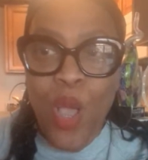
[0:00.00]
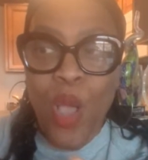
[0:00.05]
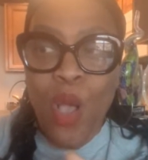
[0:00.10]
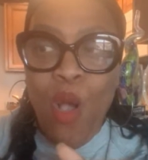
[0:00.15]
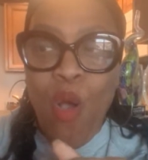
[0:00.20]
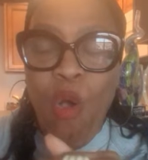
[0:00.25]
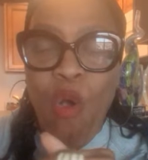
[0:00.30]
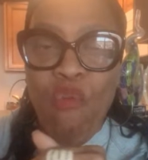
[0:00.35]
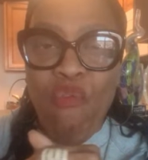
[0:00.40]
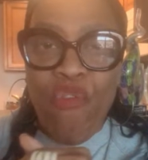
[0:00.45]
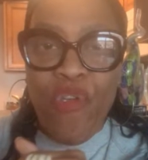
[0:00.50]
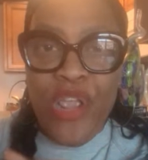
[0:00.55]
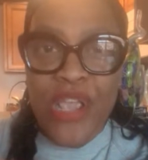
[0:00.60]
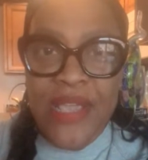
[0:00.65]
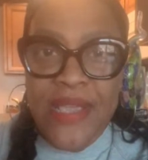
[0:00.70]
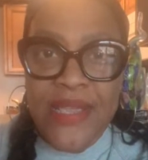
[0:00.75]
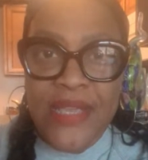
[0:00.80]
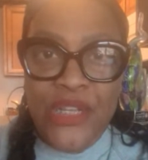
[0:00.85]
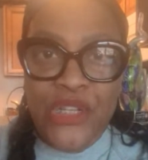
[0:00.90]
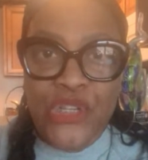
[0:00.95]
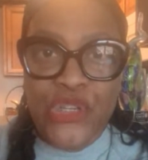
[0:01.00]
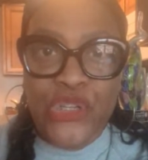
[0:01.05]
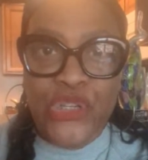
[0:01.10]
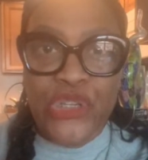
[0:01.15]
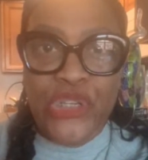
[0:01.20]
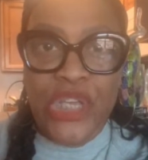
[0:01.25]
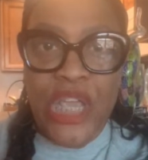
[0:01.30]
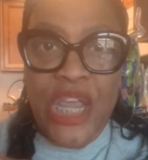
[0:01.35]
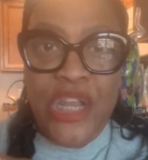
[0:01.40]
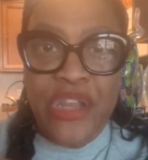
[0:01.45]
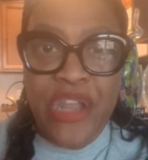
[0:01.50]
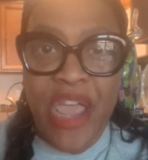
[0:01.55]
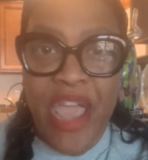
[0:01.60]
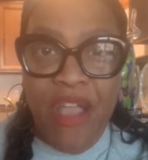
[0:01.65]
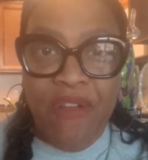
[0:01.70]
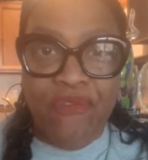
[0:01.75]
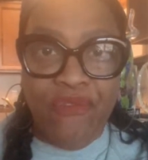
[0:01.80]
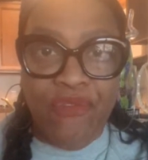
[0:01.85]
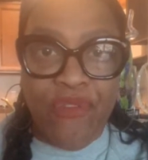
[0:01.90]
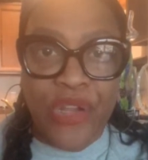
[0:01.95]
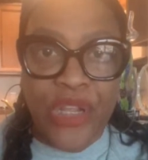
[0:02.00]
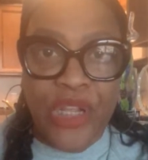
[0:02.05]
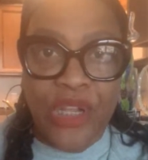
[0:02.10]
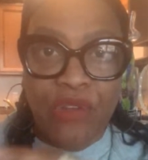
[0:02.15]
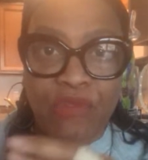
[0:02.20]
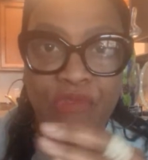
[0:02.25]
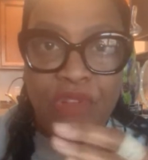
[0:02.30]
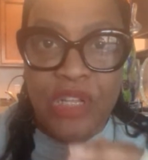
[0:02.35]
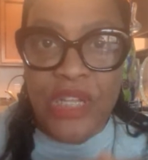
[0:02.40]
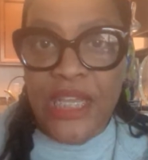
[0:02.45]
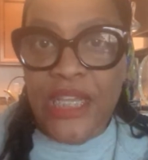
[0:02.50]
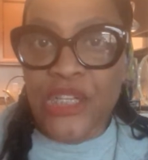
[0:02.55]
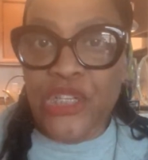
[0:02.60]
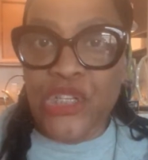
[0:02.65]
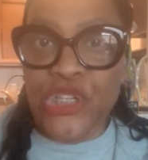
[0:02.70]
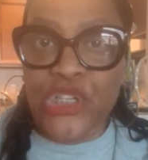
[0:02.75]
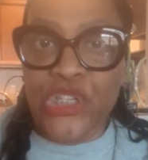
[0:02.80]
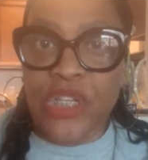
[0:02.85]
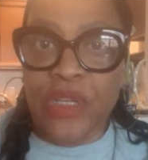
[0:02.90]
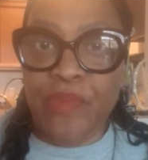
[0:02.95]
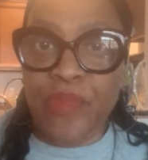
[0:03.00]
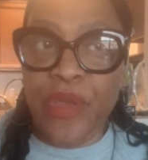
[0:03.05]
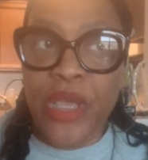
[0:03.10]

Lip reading: over each and every relationship.